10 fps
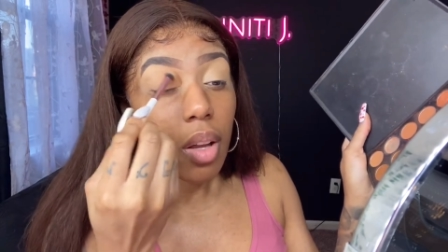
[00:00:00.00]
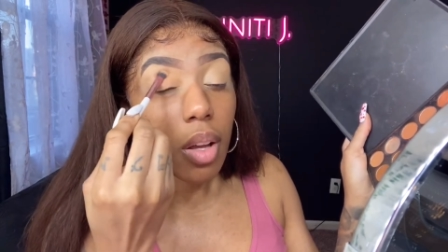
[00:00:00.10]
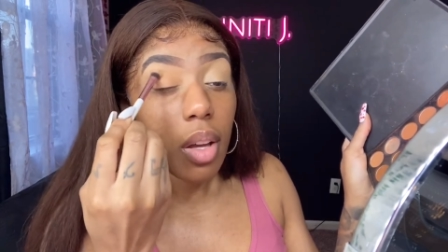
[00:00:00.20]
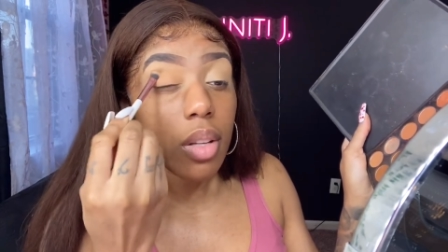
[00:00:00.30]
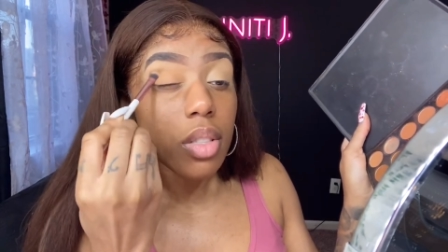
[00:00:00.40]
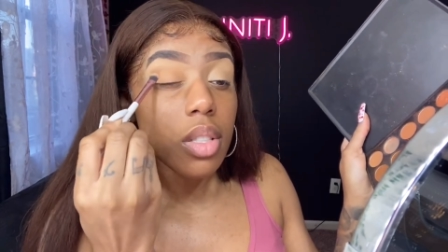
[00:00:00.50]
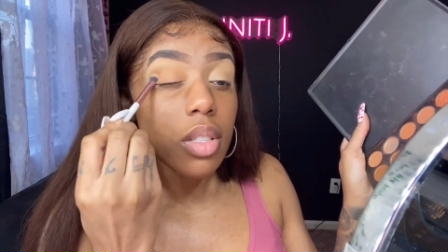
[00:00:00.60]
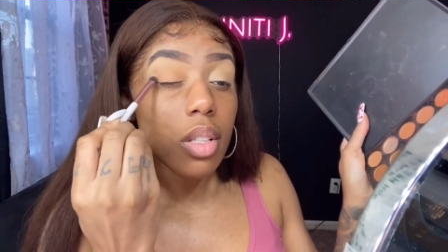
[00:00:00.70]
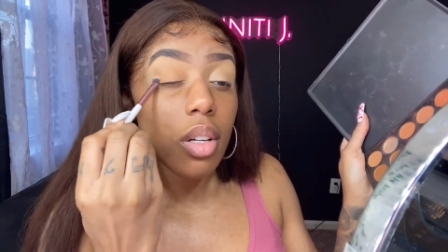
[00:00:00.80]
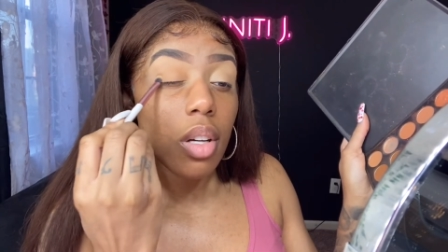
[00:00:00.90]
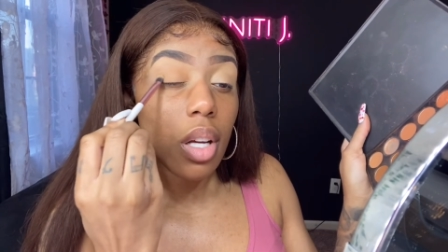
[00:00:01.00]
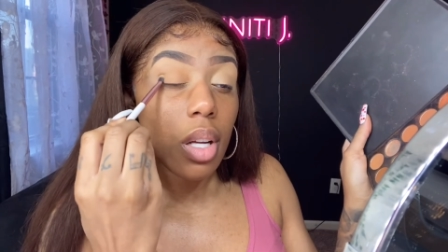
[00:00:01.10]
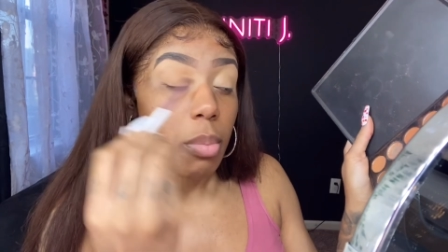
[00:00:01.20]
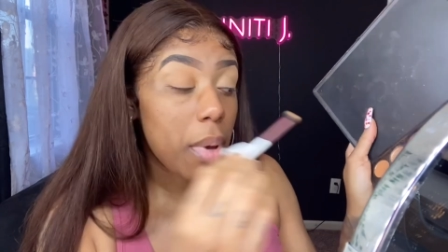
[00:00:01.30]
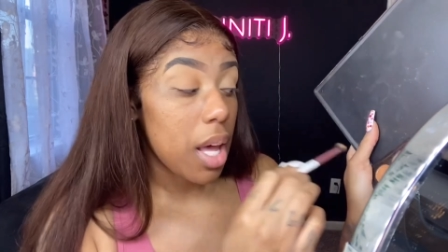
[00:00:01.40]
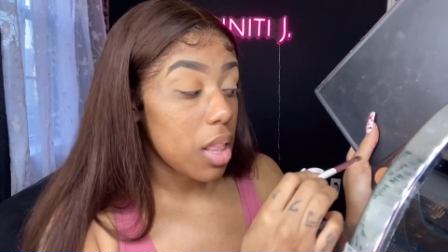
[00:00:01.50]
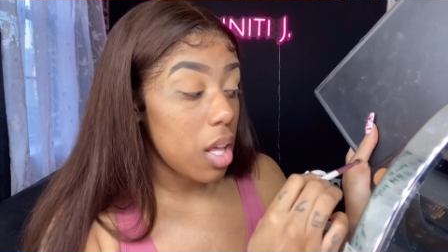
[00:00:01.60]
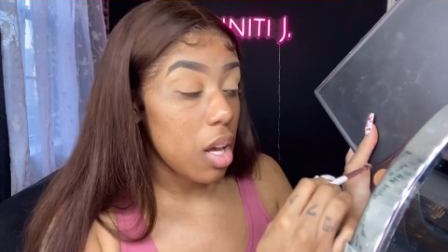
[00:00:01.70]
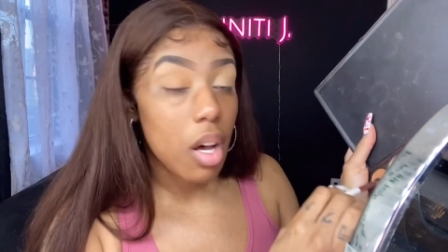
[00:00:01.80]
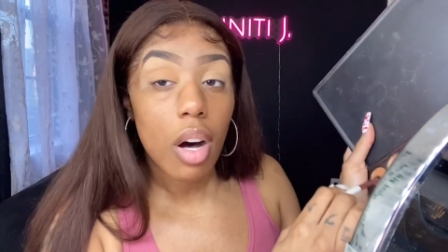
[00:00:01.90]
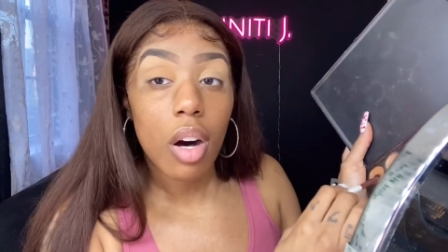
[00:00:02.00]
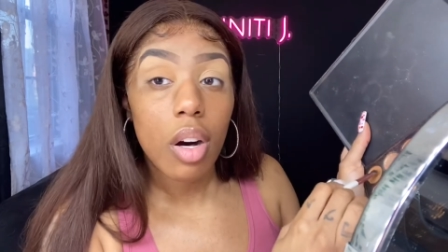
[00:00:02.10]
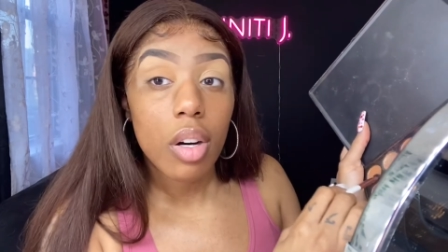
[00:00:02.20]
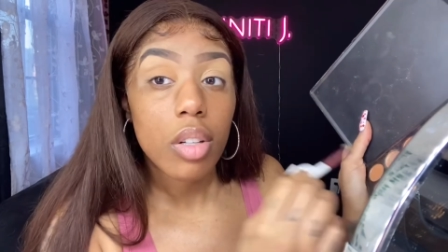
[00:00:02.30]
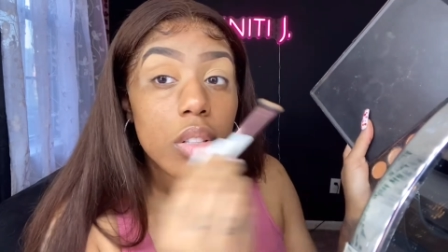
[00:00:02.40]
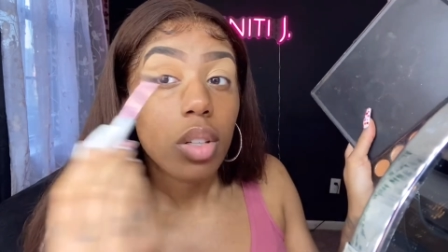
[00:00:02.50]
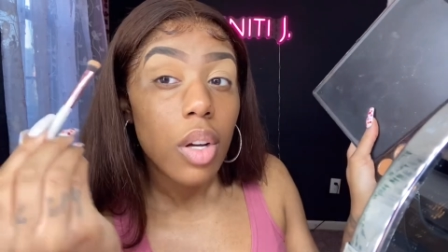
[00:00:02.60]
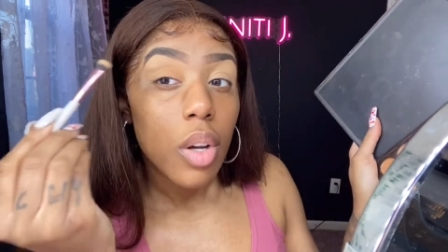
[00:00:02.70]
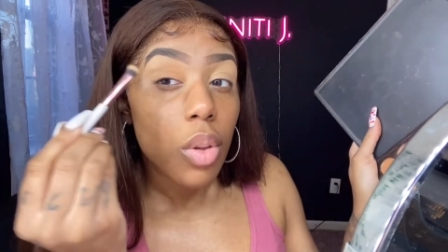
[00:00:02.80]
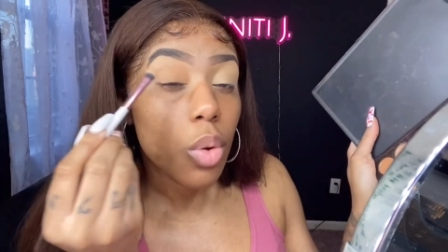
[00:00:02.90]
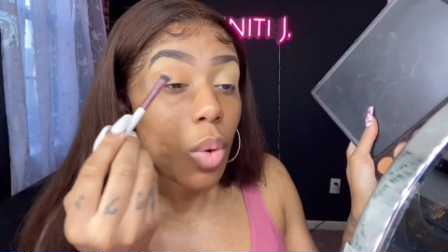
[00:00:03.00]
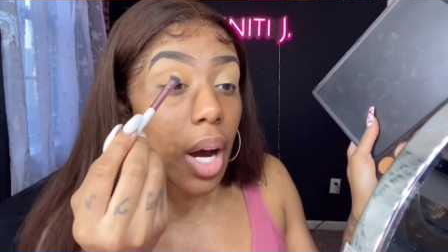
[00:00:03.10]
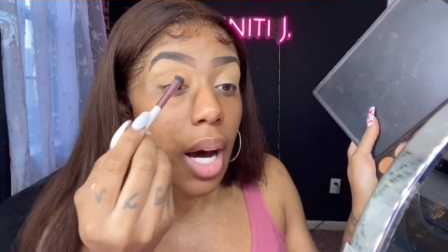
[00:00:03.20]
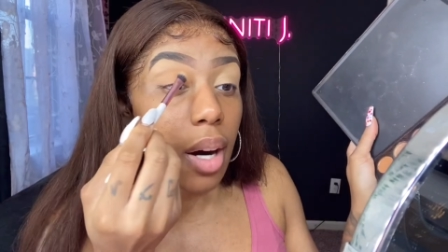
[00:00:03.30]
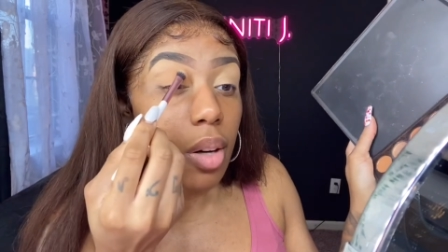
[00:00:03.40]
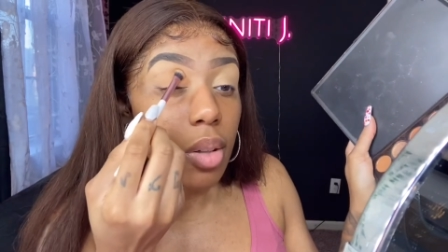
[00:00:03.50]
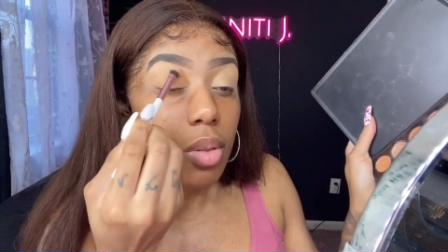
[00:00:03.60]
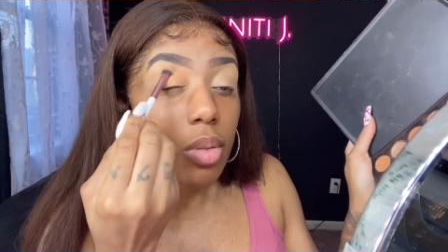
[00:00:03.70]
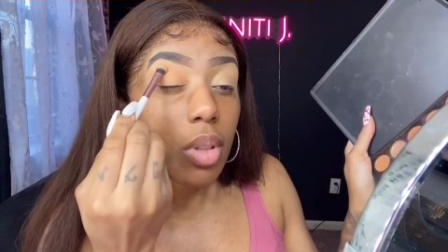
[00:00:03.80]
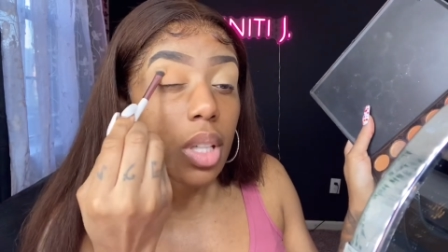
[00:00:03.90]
and just go ahead and pat that all throughout.